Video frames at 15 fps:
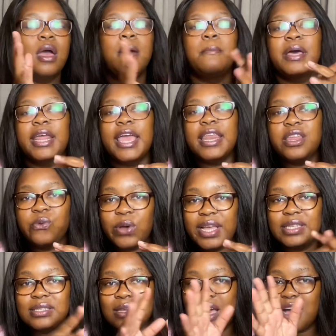But
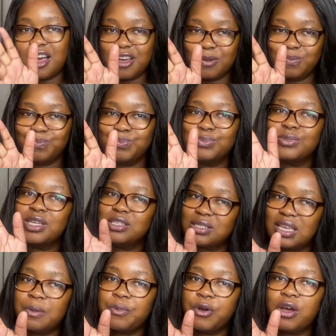anyways,
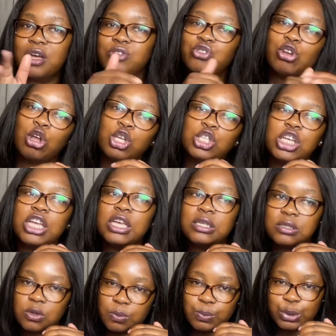Zebra Country Lodge
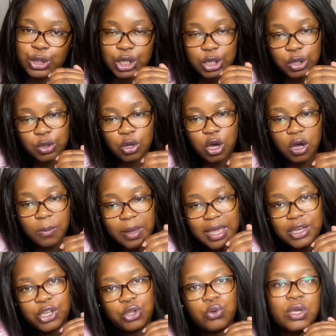is on booking.com,
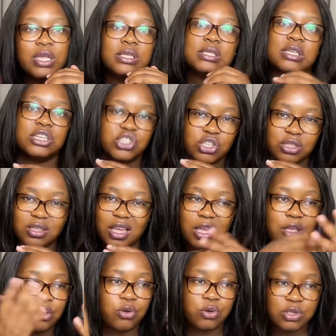and you can search it there,
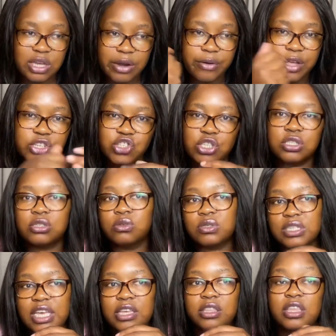you know, directions, it'll
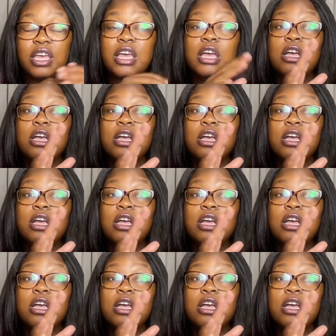take you there.